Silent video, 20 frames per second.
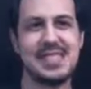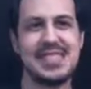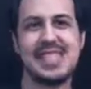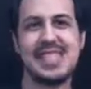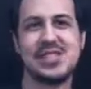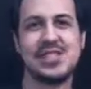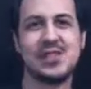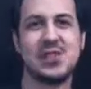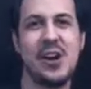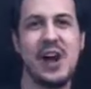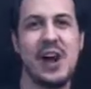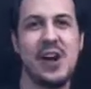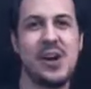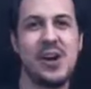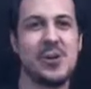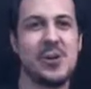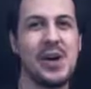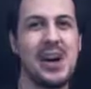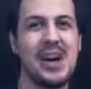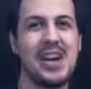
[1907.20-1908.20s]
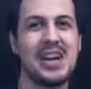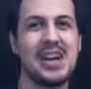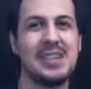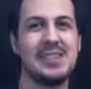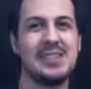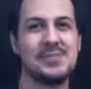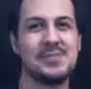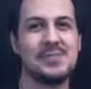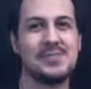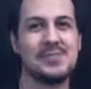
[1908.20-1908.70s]
His trial by
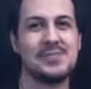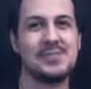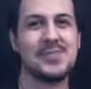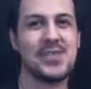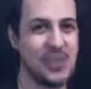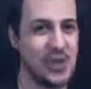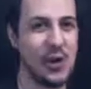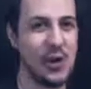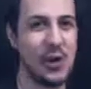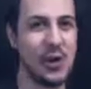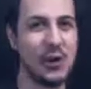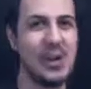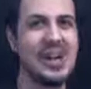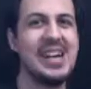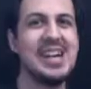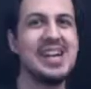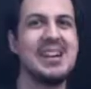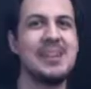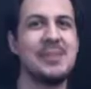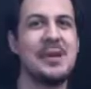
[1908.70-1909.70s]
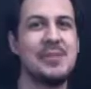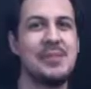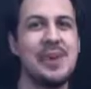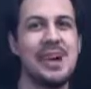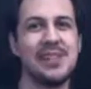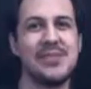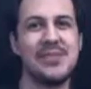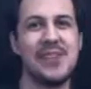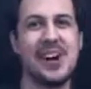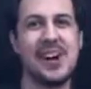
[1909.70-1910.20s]
snow, by
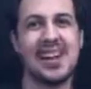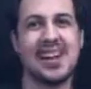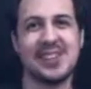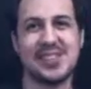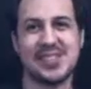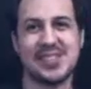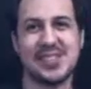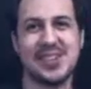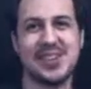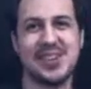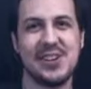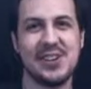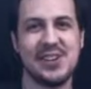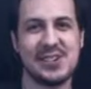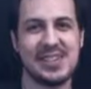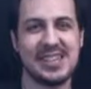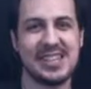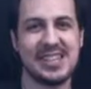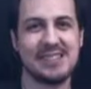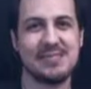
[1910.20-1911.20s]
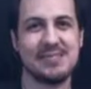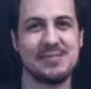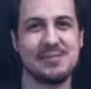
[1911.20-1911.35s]
fire, snow, or something.